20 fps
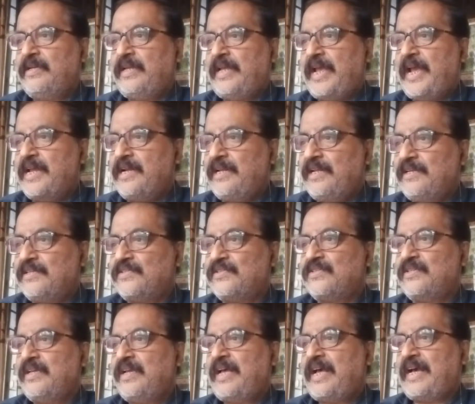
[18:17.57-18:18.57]
Ellis,
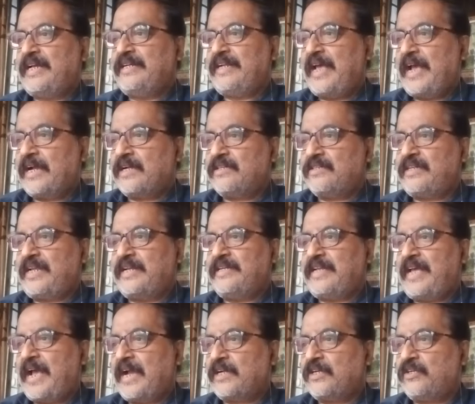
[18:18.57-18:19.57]
and
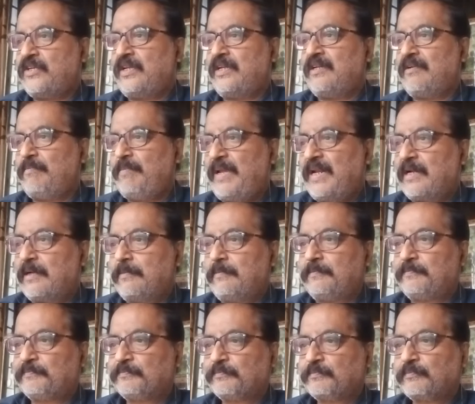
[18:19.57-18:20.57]
Acton Bell.
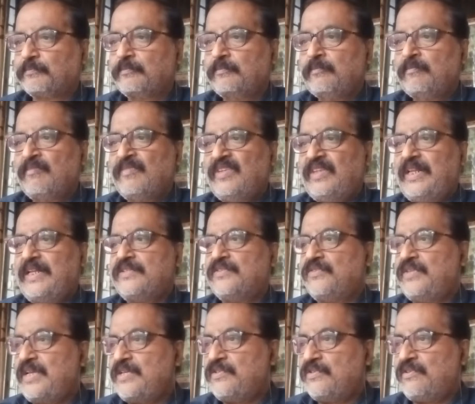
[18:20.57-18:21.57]
The
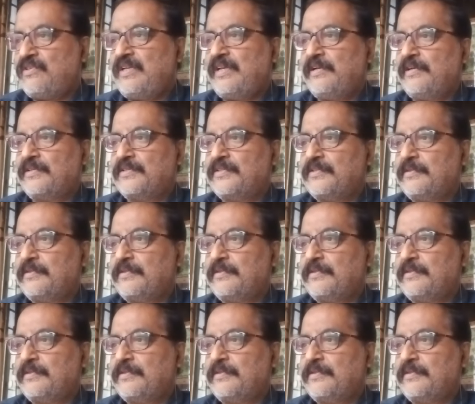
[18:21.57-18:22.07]
sisters